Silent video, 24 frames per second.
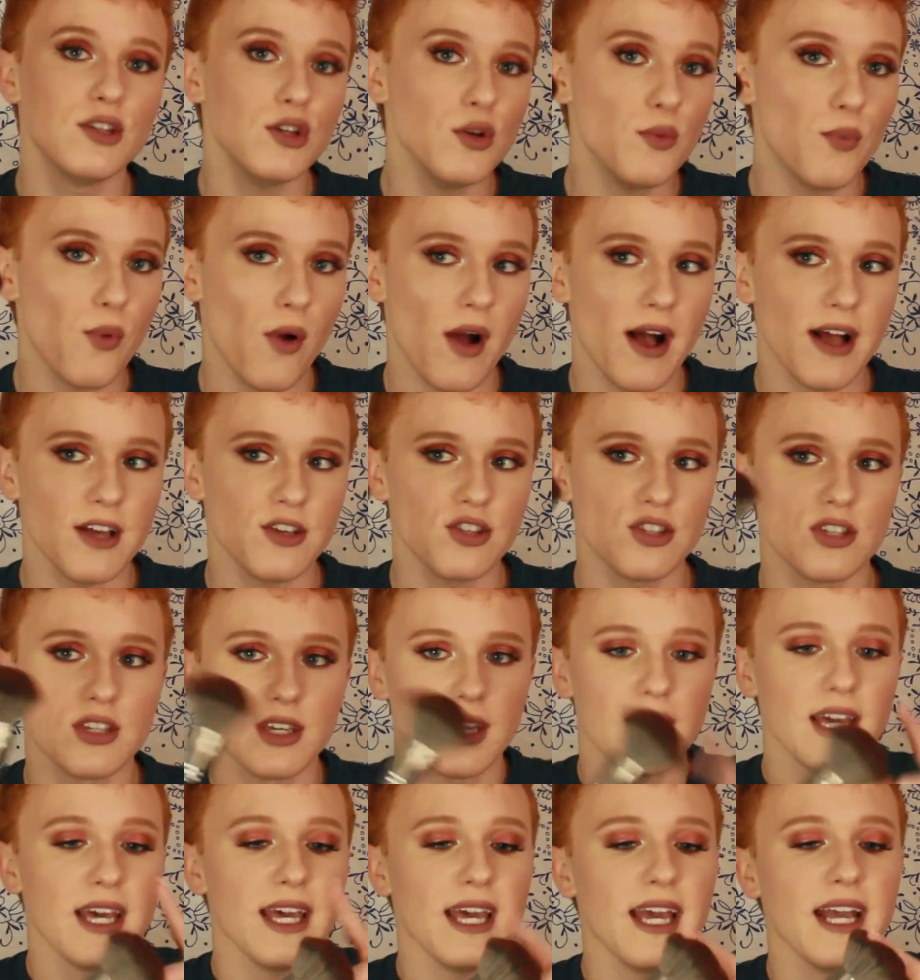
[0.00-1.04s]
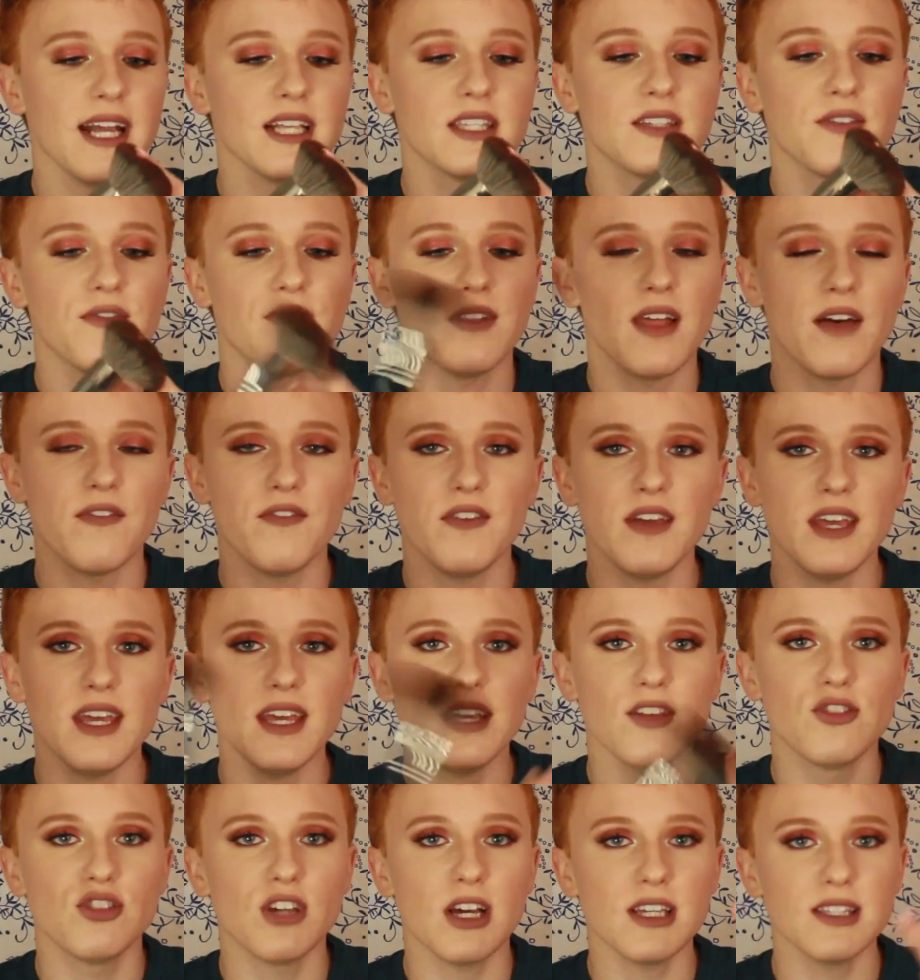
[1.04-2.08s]
E2 brush. It's
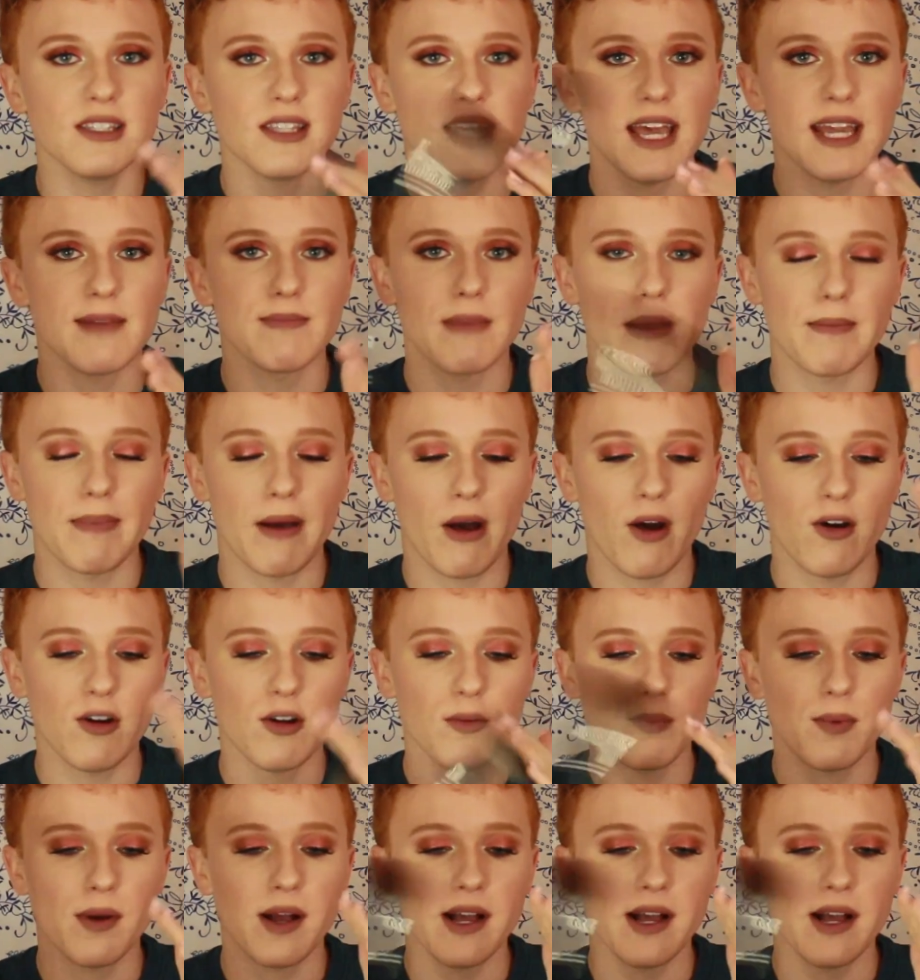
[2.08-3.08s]
fluffy, just like my powder